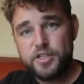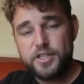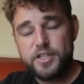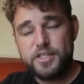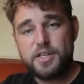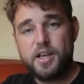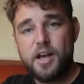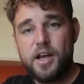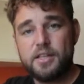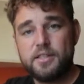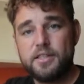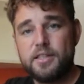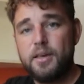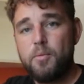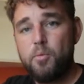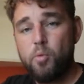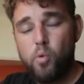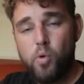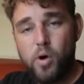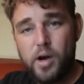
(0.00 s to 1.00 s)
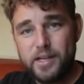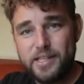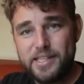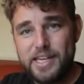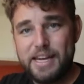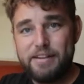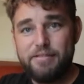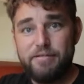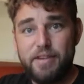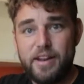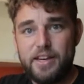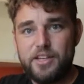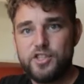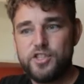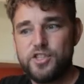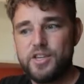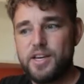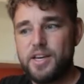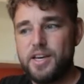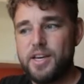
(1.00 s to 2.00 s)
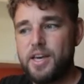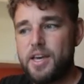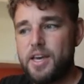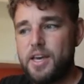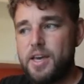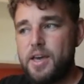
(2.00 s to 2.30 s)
just ask them what adventure